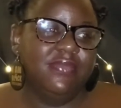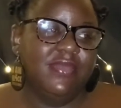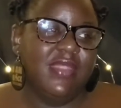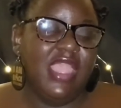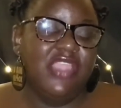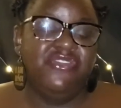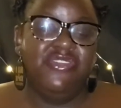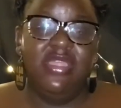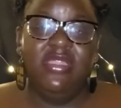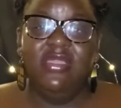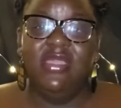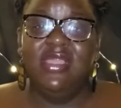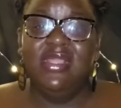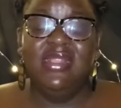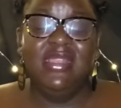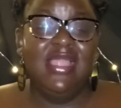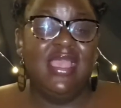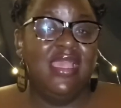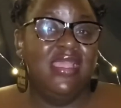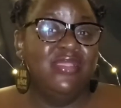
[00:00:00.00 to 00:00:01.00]
I tried to get
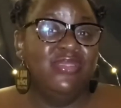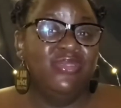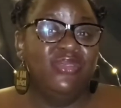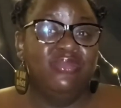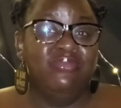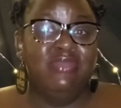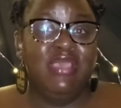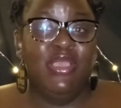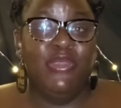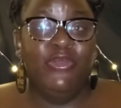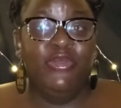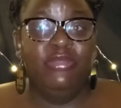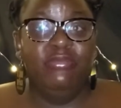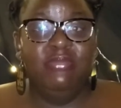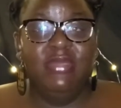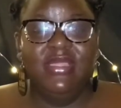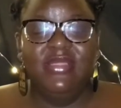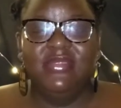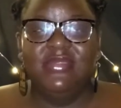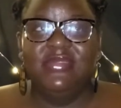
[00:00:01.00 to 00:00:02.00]
clients on my own,
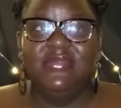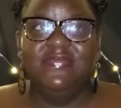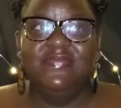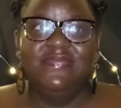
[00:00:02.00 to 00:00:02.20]
but